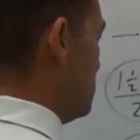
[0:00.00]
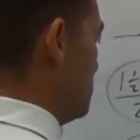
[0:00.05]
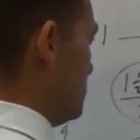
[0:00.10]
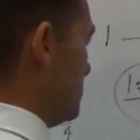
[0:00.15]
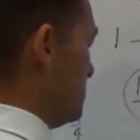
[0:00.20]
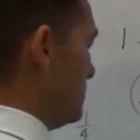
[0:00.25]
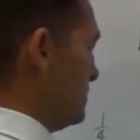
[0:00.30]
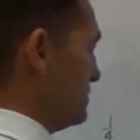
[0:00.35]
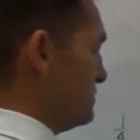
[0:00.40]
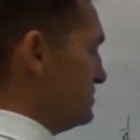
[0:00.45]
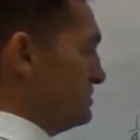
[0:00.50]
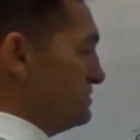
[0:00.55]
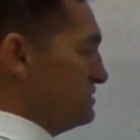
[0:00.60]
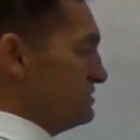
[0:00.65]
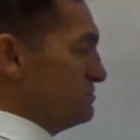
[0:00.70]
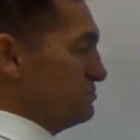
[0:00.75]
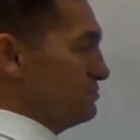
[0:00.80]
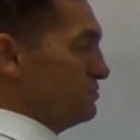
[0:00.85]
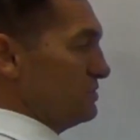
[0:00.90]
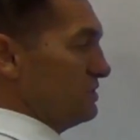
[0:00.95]
Okay, because you're
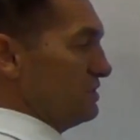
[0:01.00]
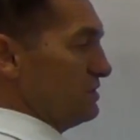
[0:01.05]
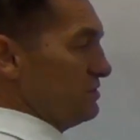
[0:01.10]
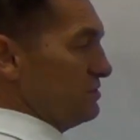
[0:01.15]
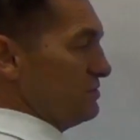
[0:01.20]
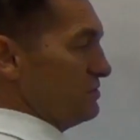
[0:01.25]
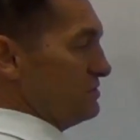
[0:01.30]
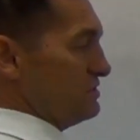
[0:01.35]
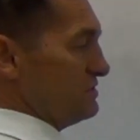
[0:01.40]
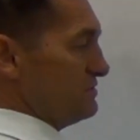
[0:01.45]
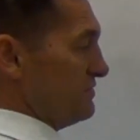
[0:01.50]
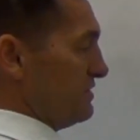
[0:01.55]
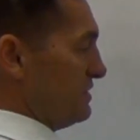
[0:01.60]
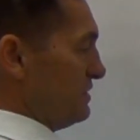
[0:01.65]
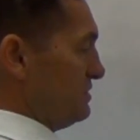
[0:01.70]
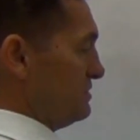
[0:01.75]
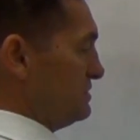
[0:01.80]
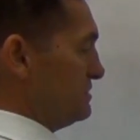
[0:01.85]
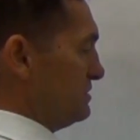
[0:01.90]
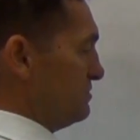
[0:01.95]
just putting in these
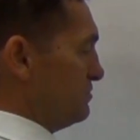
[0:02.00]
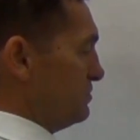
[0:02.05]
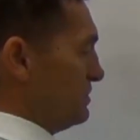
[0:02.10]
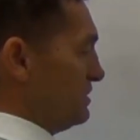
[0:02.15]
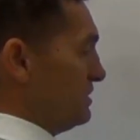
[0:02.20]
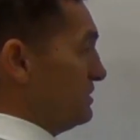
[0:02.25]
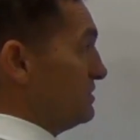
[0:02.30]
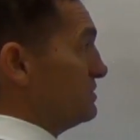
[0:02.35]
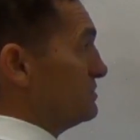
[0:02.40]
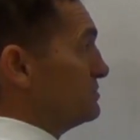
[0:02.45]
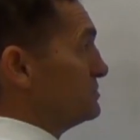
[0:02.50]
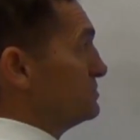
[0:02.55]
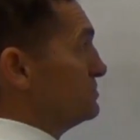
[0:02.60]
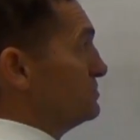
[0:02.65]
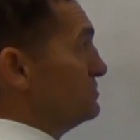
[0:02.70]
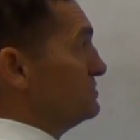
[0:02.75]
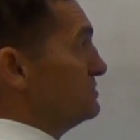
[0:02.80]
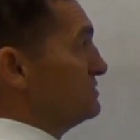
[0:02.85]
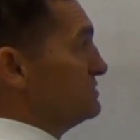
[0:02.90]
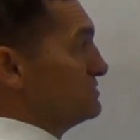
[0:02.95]
values, you're putting in the
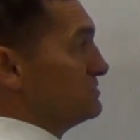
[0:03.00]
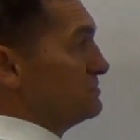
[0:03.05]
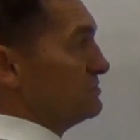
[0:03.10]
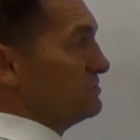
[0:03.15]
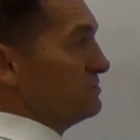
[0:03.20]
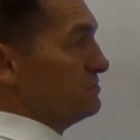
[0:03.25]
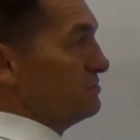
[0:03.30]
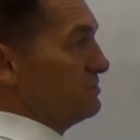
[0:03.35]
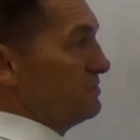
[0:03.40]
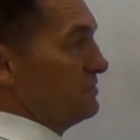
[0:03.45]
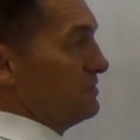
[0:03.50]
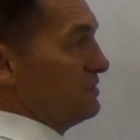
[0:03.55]
2 this time,